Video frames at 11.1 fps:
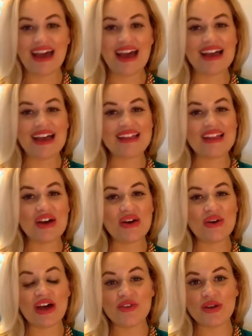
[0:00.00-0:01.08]
Hello,
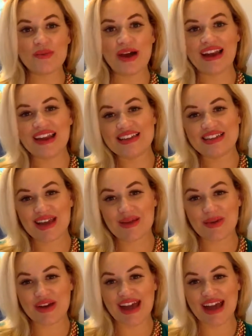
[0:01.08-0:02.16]
everybody. Janie
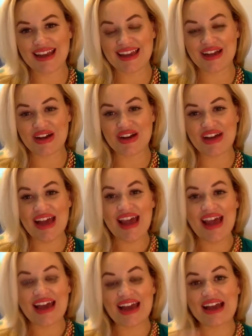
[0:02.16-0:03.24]
Burkett here,
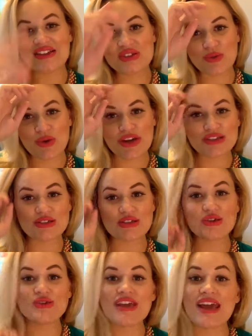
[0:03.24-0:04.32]
and I just want
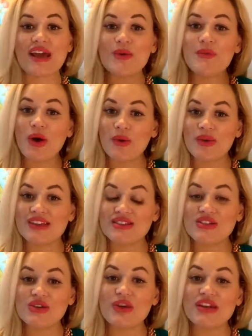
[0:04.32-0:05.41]
to take a moment
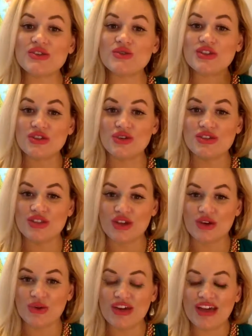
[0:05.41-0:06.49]
to introduce
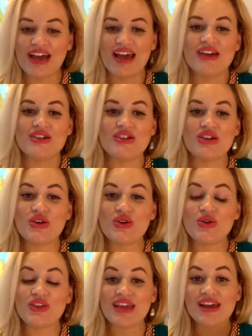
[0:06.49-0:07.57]
you
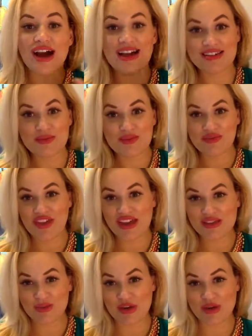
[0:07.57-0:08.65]
to the concept of
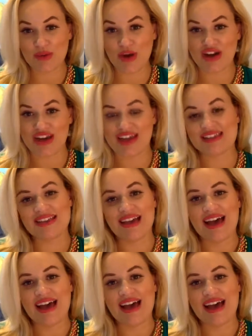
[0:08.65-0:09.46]
Facebook parties.